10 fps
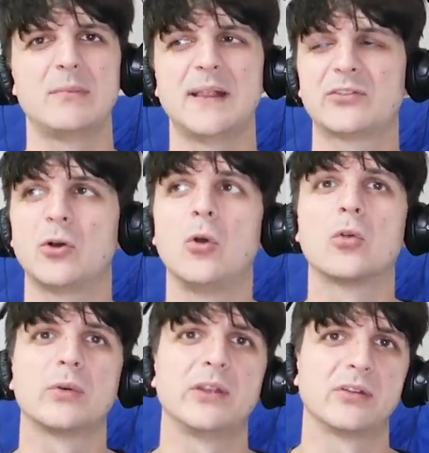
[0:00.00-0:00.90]
Maybe that's the
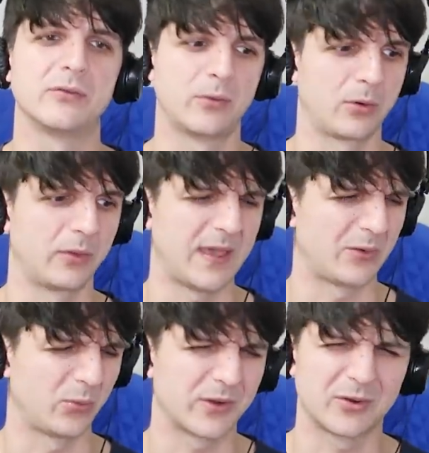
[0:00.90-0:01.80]
whole reason for
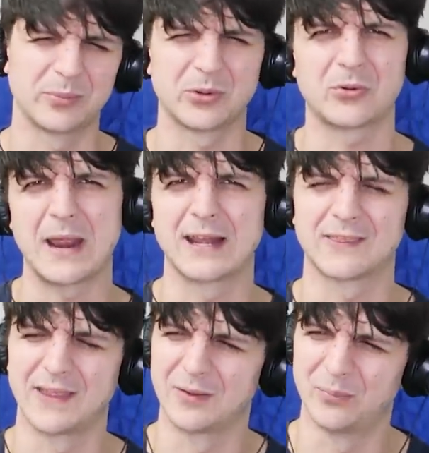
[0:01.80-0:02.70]
that weird
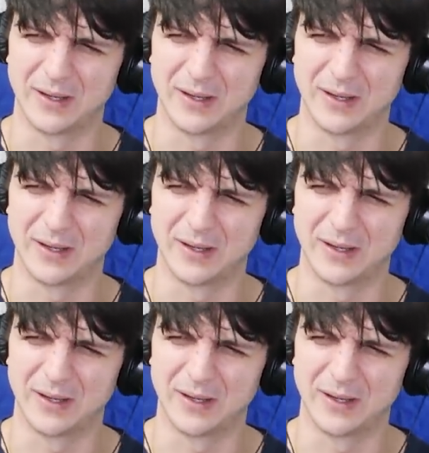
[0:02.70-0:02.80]
bureaucratic thing,